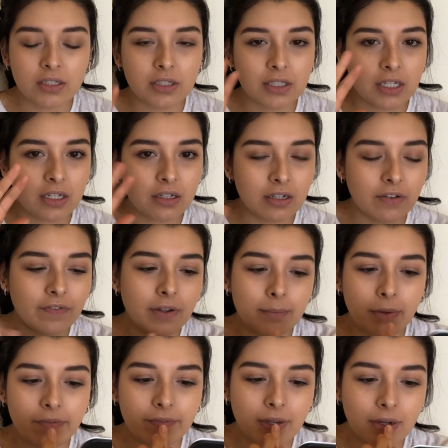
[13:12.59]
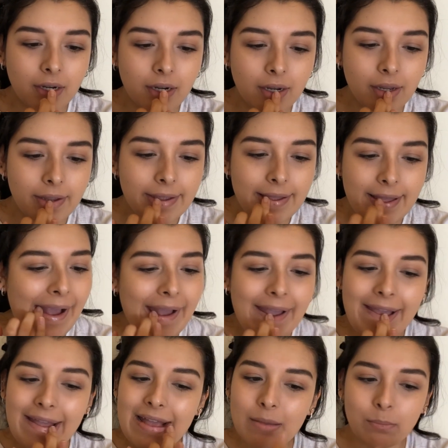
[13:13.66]
just get enough on my finger
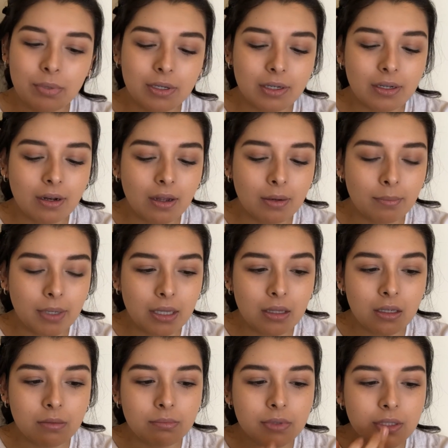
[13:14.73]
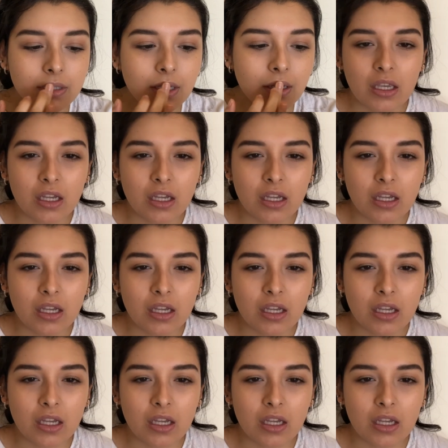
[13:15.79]
and put it on my lips.